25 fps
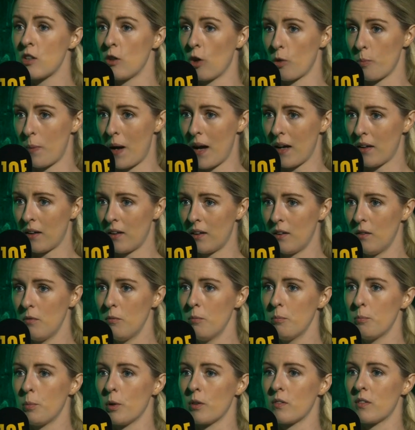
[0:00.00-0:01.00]
to look back.
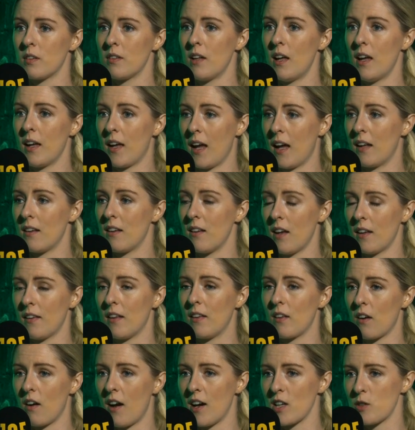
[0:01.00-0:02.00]
But again, I
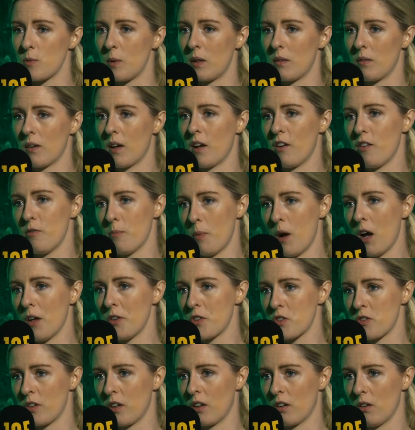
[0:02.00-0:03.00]
think there has been kind of
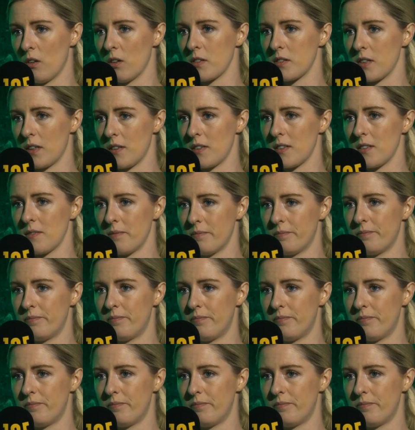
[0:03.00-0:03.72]
posturing on all sides.